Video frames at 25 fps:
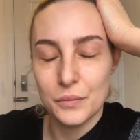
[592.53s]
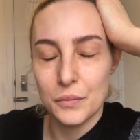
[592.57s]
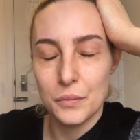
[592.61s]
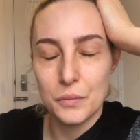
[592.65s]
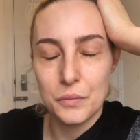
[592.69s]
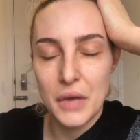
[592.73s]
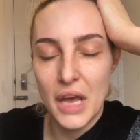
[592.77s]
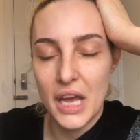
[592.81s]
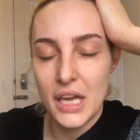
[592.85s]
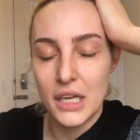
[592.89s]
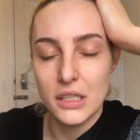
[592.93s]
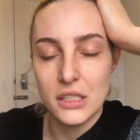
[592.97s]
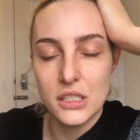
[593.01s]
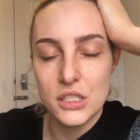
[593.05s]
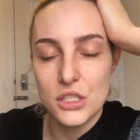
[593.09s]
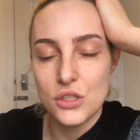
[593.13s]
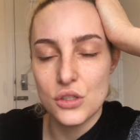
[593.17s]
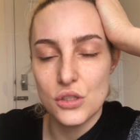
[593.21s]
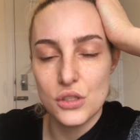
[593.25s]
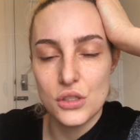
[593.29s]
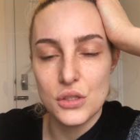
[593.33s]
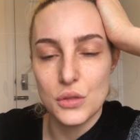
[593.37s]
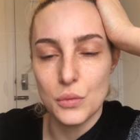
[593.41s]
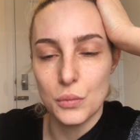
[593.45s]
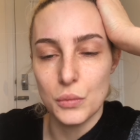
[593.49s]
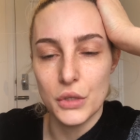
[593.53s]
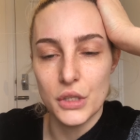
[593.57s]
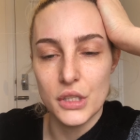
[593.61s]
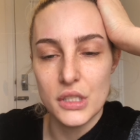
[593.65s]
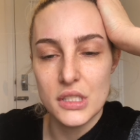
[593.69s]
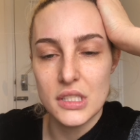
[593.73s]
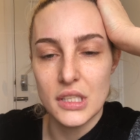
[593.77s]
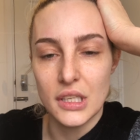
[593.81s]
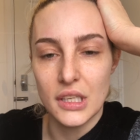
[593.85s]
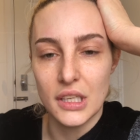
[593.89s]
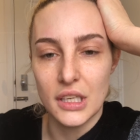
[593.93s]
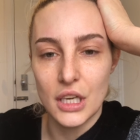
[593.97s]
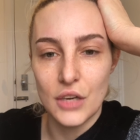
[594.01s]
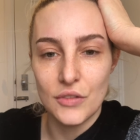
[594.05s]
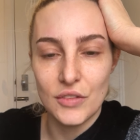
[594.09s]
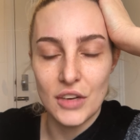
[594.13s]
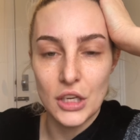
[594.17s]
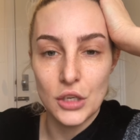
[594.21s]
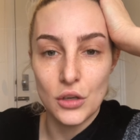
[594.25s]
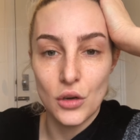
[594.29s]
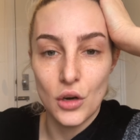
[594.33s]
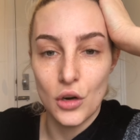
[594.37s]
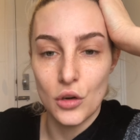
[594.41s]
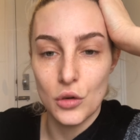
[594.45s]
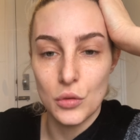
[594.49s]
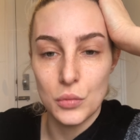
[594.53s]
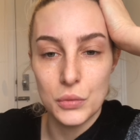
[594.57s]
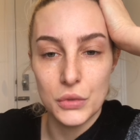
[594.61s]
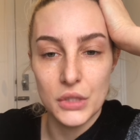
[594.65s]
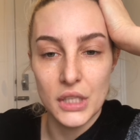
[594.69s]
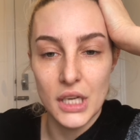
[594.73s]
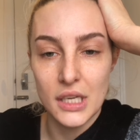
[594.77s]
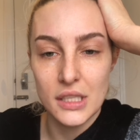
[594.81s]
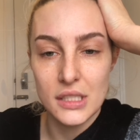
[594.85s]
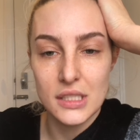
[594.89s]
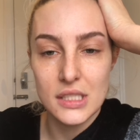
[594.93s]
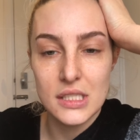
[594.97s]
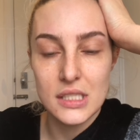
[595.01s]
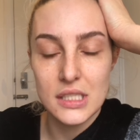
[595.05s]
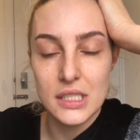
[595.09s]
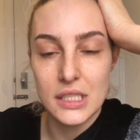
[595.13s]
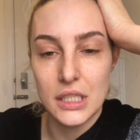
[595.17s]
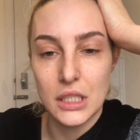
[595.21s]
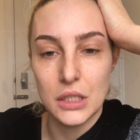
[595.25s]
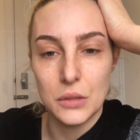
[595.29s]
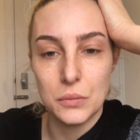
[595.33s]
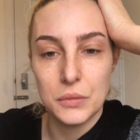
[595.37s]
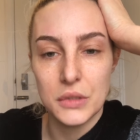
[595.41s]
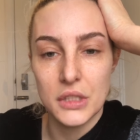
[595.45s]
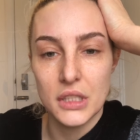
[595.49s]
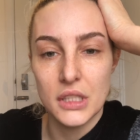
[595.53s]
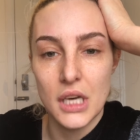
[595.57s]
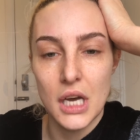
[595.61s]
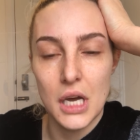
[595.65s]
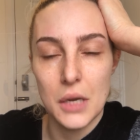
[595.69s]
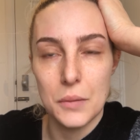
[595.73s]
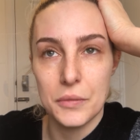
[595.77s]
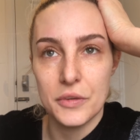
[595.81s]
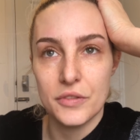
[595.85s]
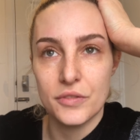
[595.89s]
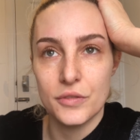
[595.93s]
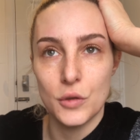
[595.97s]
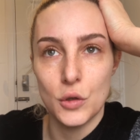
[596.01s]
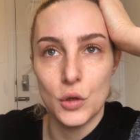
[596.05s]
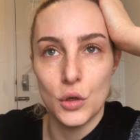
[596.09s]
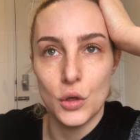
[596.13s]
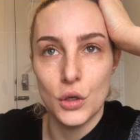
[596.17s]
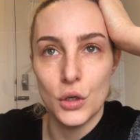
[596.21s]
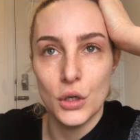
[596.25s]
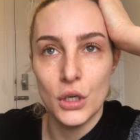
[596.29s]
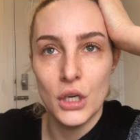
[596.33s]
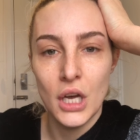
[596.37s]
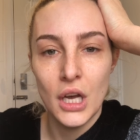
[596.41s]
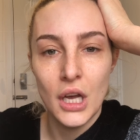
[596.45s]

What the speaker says: Pain is just the worst thing. I've had a horrible night's sleep the night before.